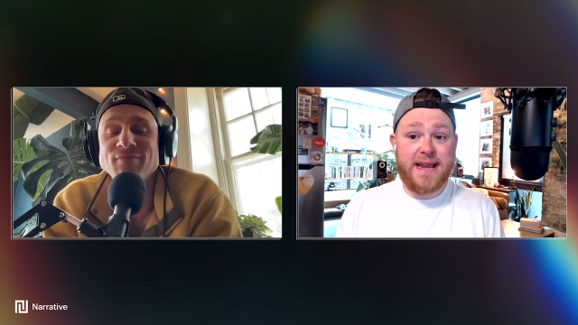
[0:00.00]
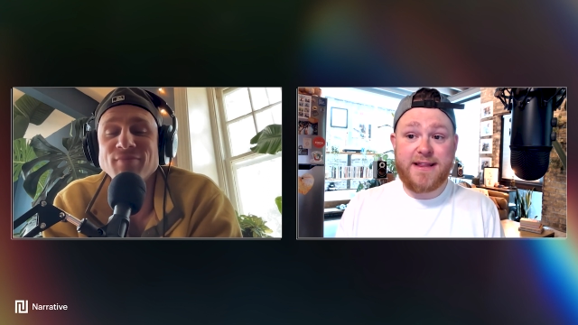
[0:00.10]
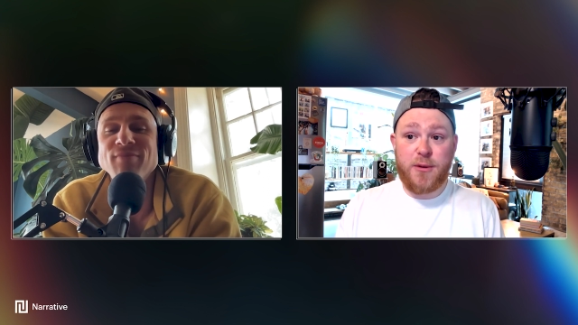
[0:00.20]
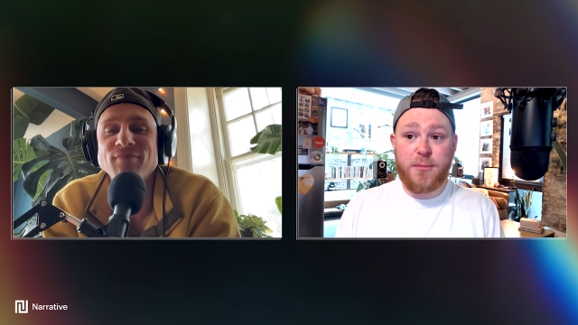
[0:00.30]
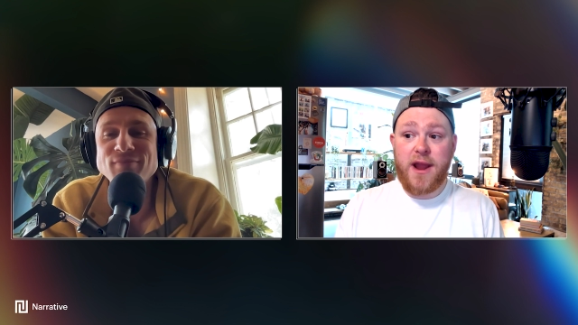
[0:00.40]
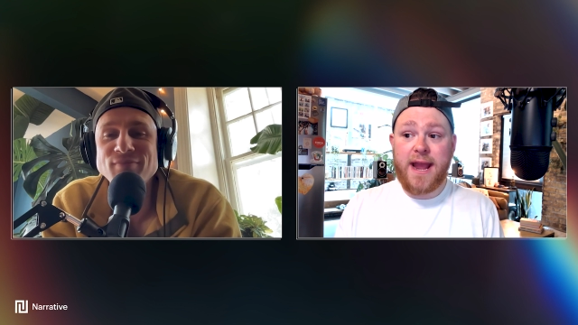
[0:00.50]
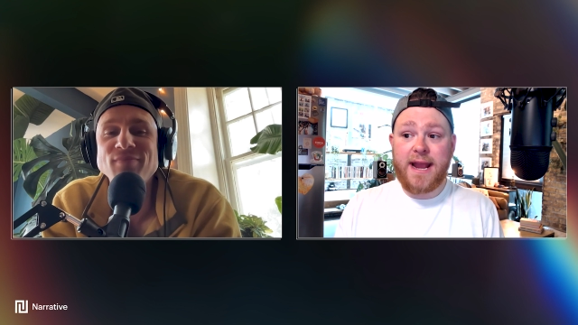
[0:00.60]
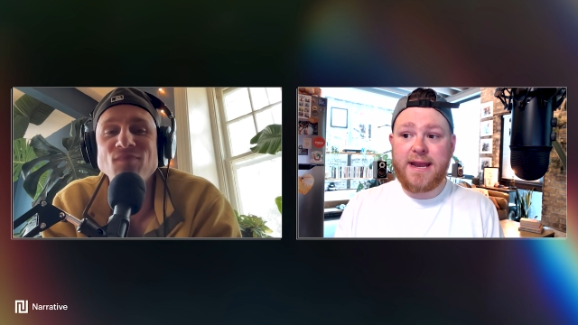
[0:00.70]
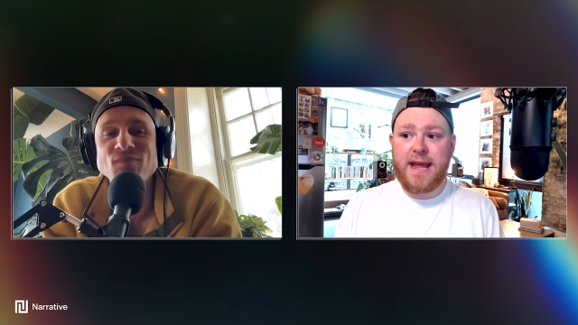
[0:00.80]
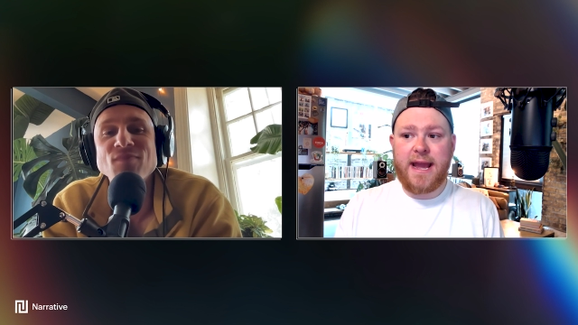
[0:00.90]
Speaker 1: picking their
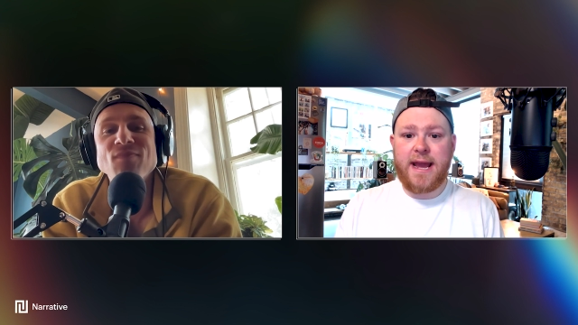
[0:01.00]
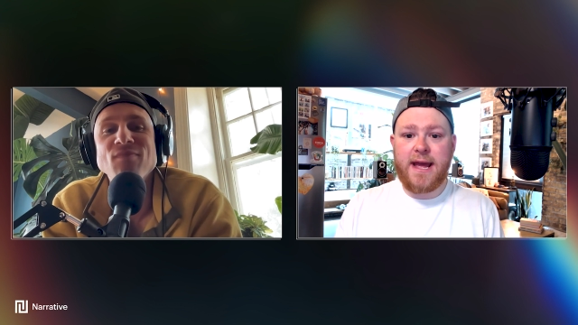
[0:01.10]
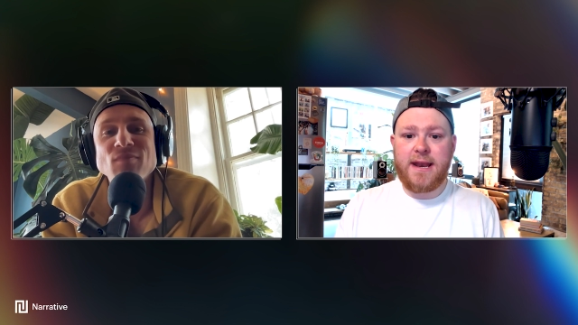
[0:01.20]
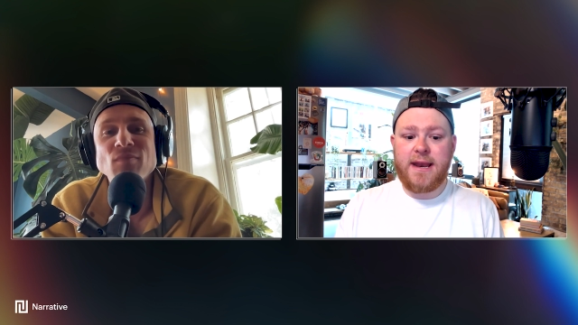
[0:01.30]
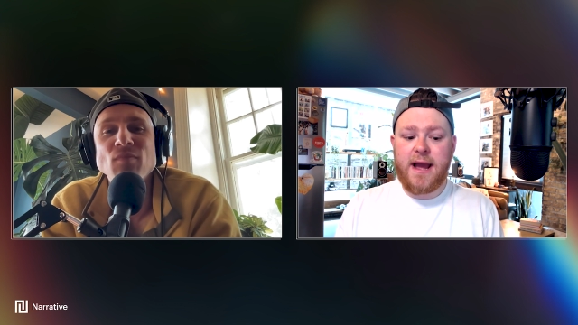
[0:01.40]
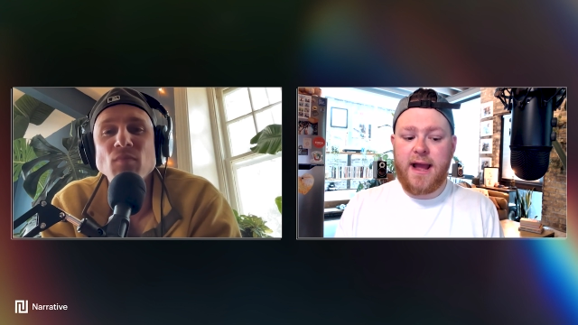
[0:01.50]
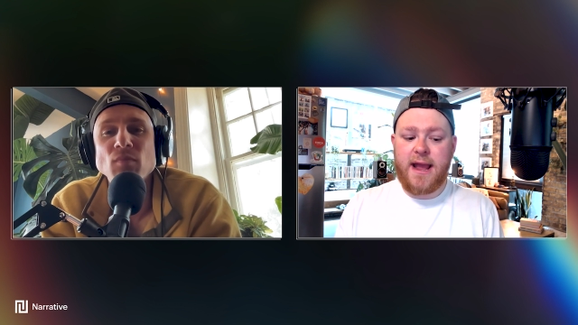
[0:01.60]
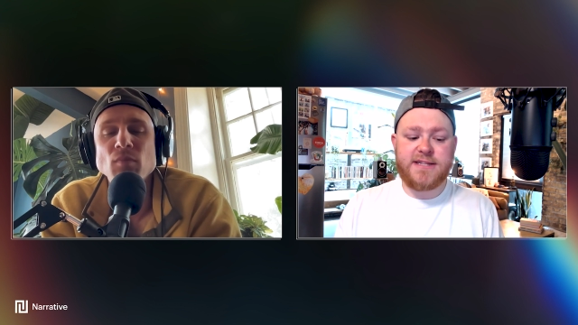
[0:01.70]
brain and I,